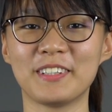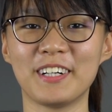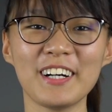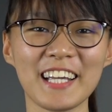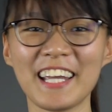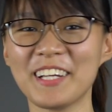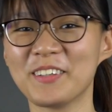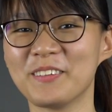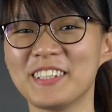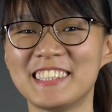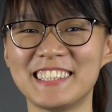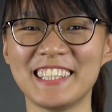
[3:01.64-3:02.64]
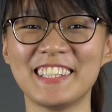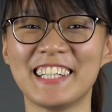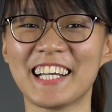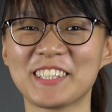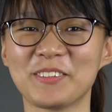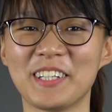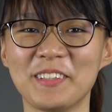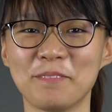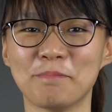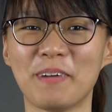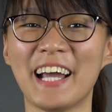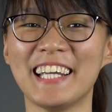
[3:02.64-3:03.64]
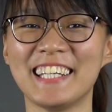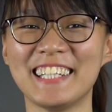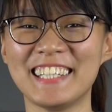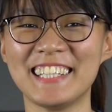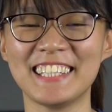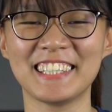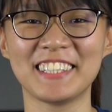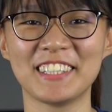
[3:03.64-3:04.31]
Okay, we'll see you in the next one. Bye!